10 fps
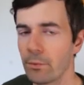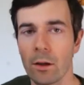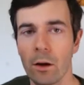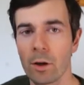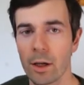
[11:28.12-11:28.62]

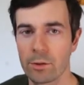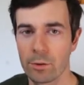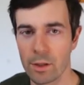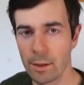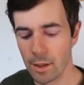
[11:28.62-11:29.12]
Okay, so
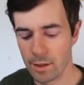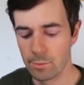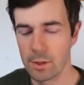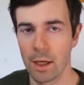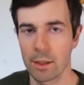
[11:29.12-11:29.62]
it's time to add some
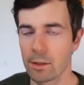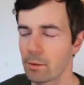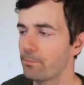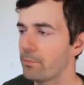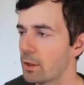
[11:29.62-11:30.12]
text.
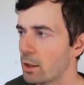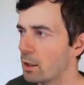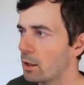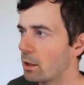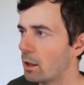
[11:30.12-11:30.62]

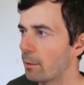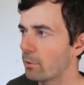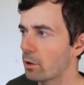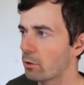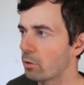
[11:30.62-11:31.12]
I'm
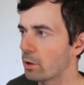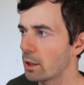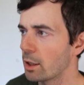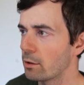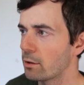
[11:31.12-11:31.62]
going to
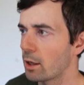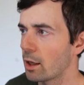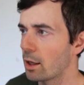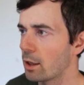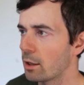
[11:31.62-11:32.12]
create
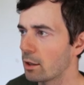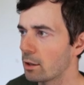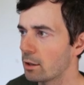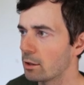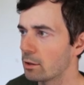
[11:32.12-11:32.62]

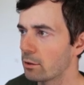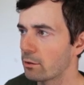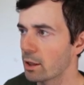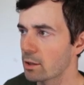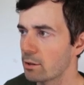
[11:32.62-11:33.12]
a
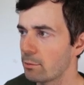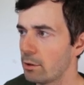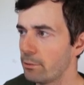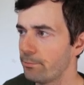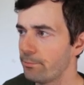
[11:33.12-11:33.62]
text symbol,